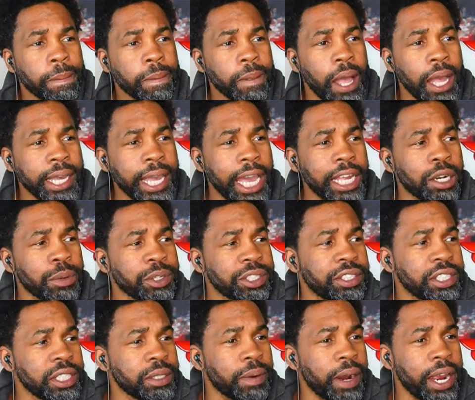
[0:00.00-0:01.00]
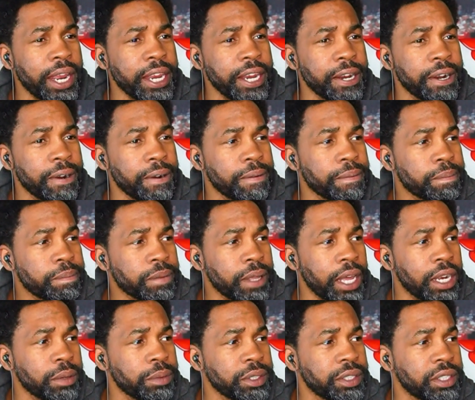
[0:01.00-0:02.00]
I got the receipt right here.
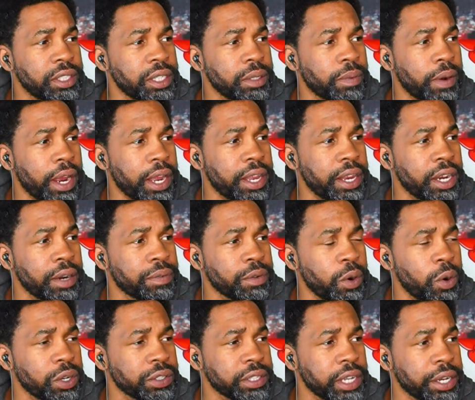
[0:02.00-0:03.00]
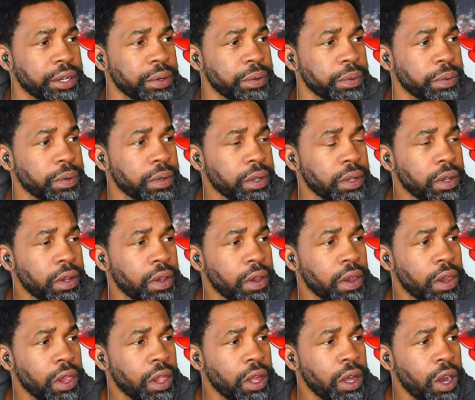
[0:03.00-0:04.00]
Got the receipt right here. Of course I do.
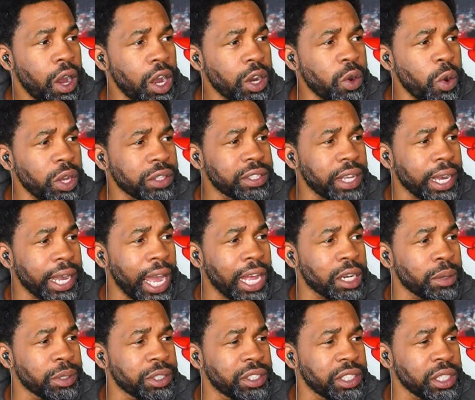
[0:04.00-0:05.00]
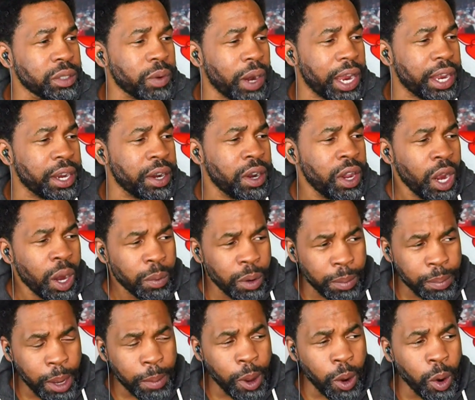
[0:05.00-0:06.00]
Of course I got the receipt right here.
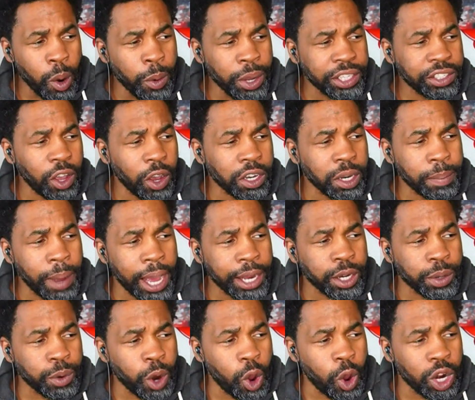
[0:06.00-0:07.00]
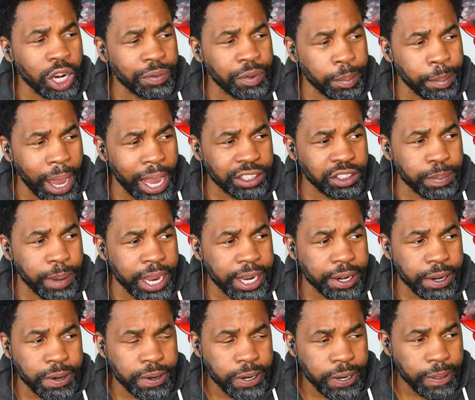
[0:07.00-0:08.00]
Remember when we talked about the role of a
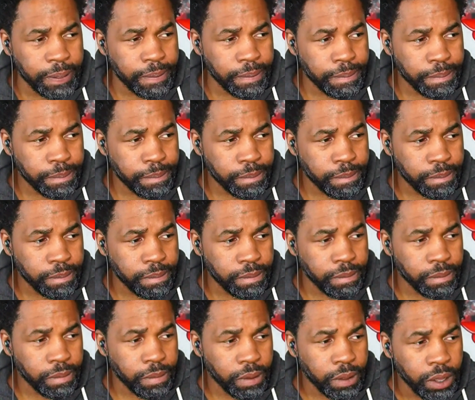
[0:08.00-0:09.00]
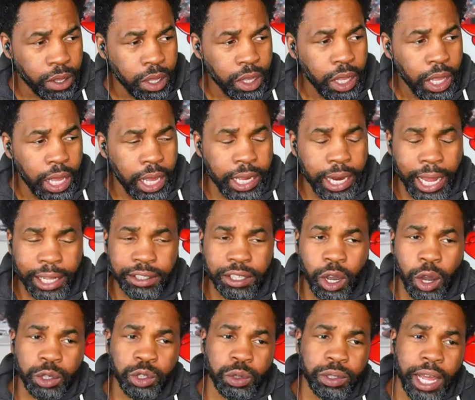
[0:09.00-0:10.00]
matchmaker? And I
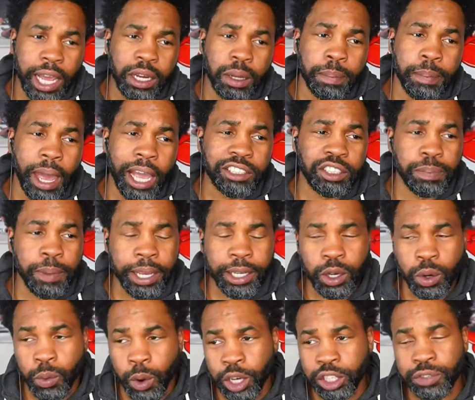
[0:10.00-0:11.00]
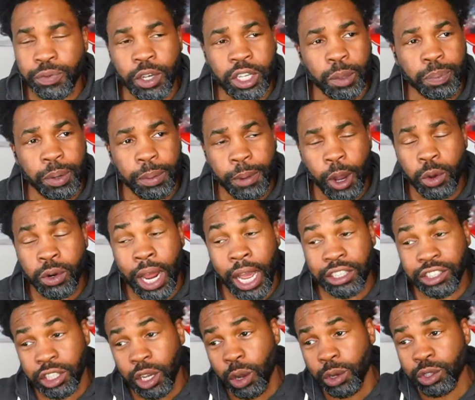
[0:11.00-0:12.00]
told you that the matchmaker works for the promoter. I
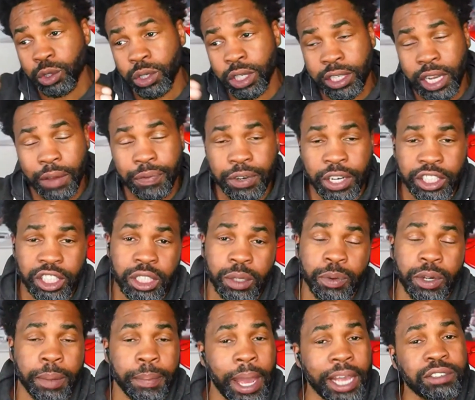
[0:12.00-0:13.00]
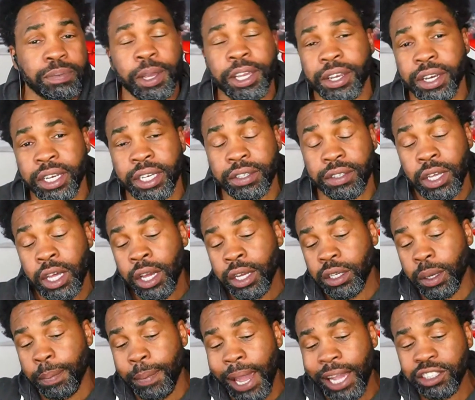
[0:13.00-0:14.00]
showed you the definition of what a matchmaker is.
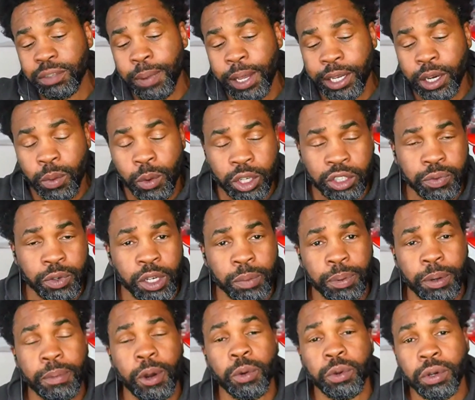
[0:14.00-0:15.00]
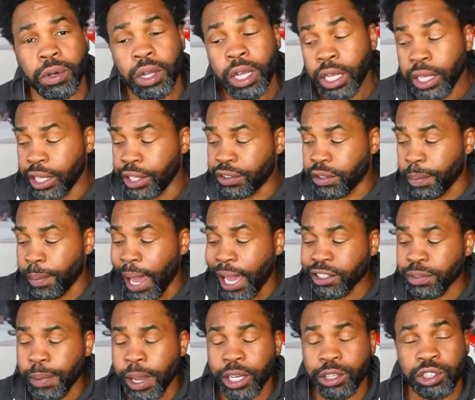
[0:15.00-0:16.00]
The matchmaker works for the promoter. It's the
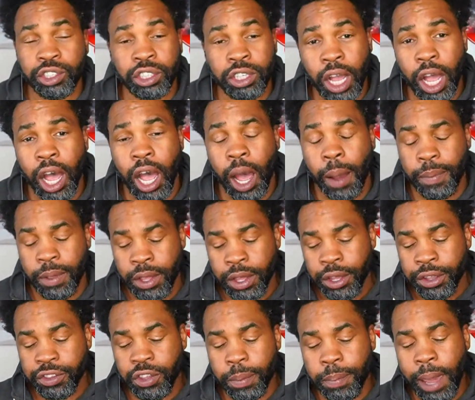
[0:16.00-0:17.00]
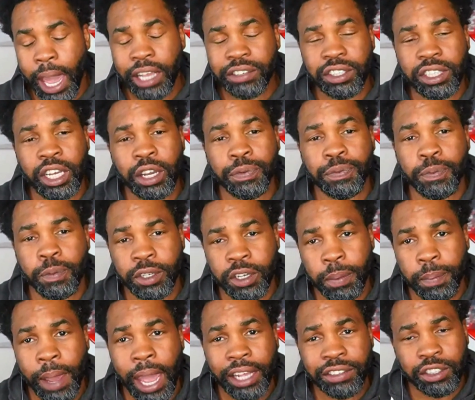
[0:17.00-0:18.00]
matchmaker's job to match
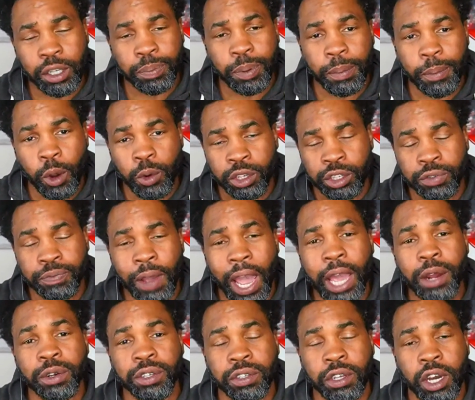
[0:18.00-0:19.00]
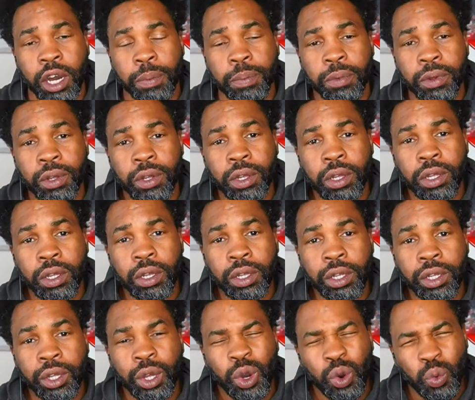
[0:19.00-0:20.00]
the promoter's fighters up
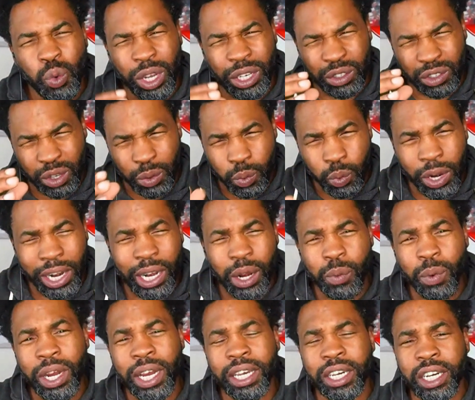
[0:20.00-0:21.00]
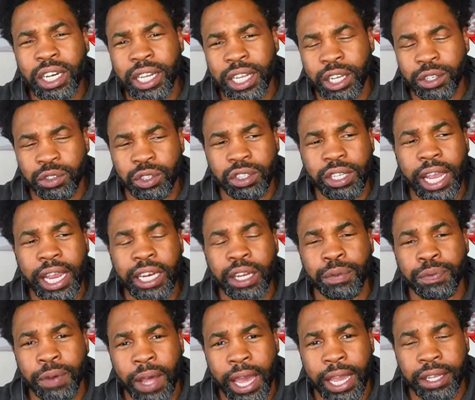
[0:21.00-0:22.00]
with some really, really good entertaining
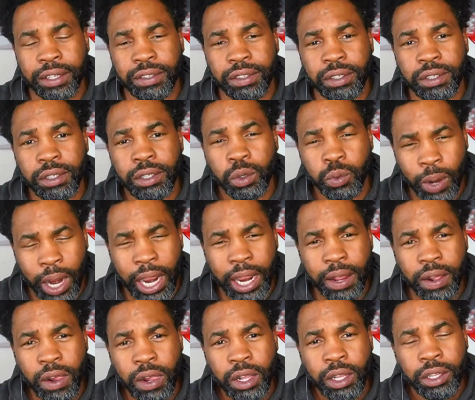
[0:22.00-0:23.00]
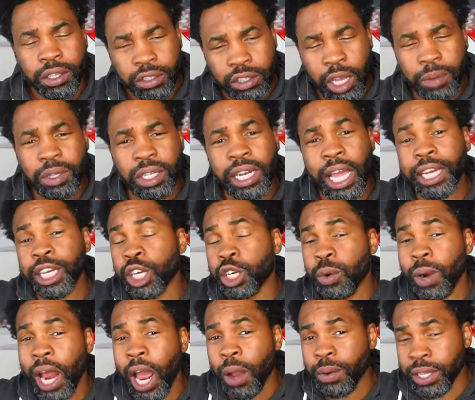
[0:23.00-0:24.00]
fights, right? Something that the
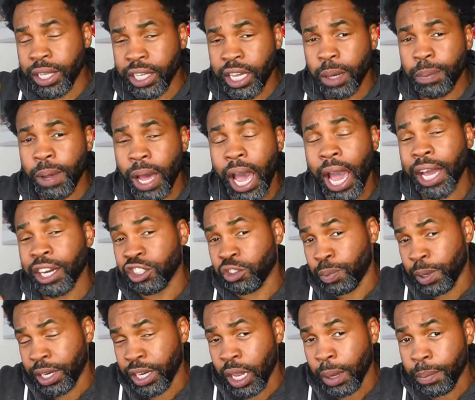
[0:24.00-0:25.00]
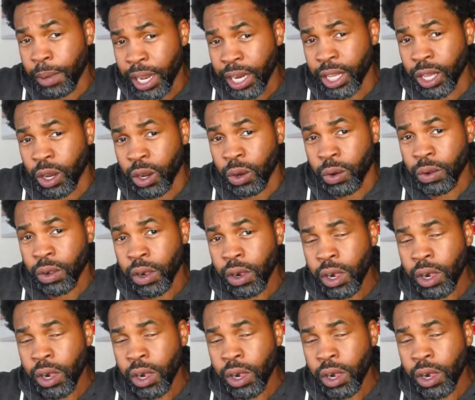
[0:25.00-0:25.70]
crowd can get behind and spend their money on.